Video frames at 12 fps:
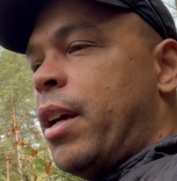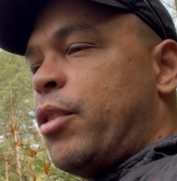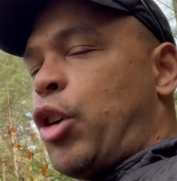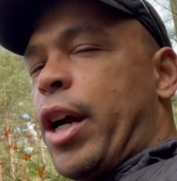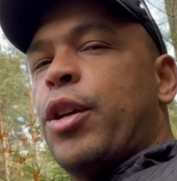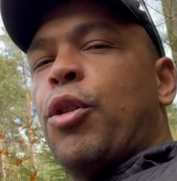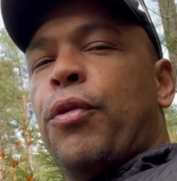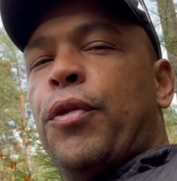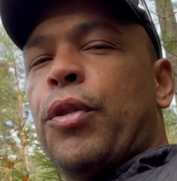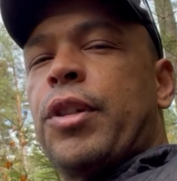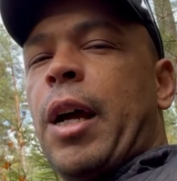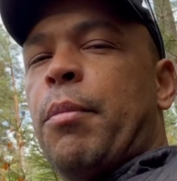Tried to go
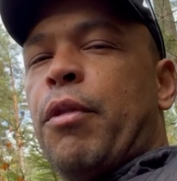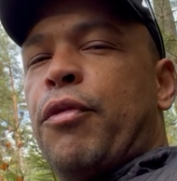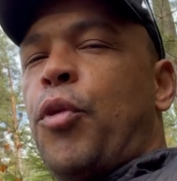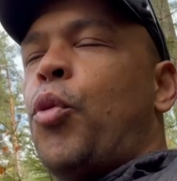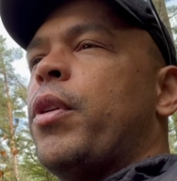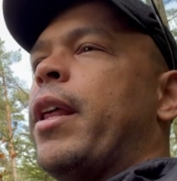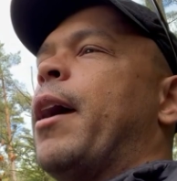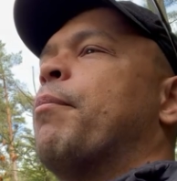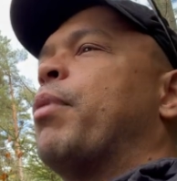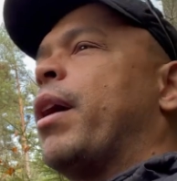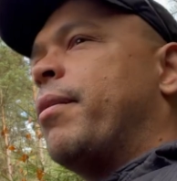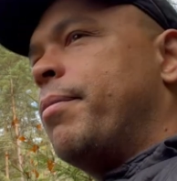full-time before that,
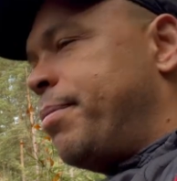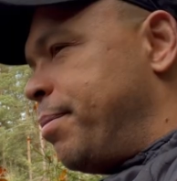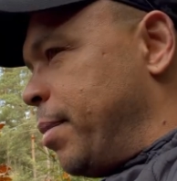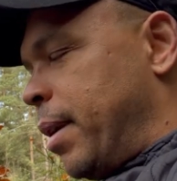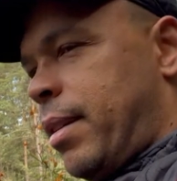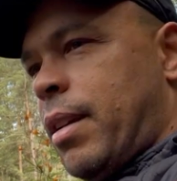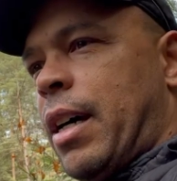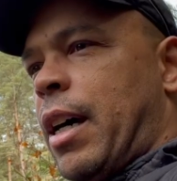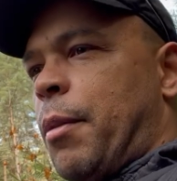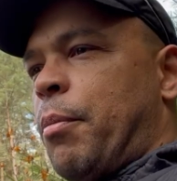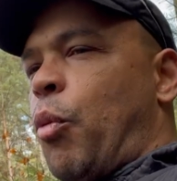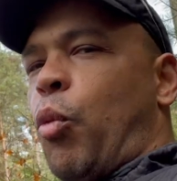but
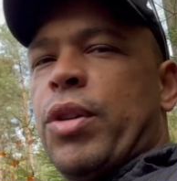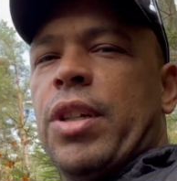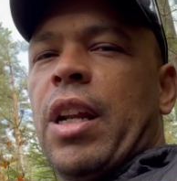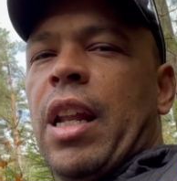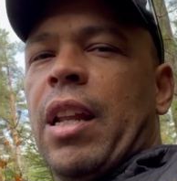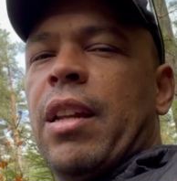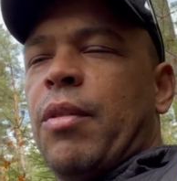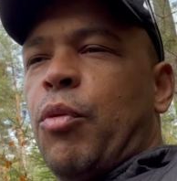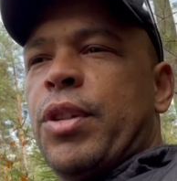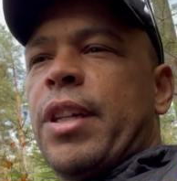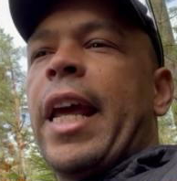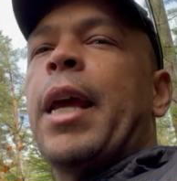um, wasn't
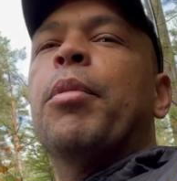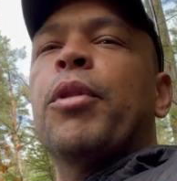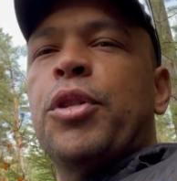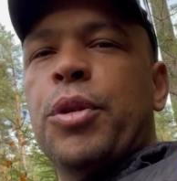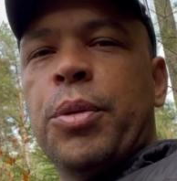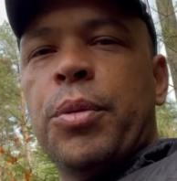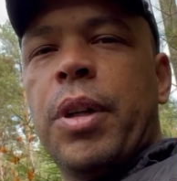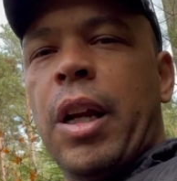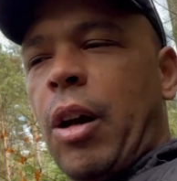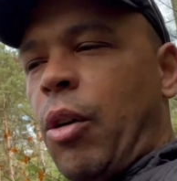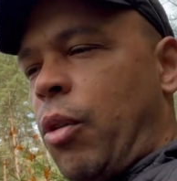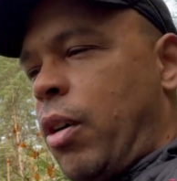wasn't able to, you
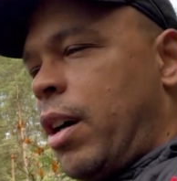know.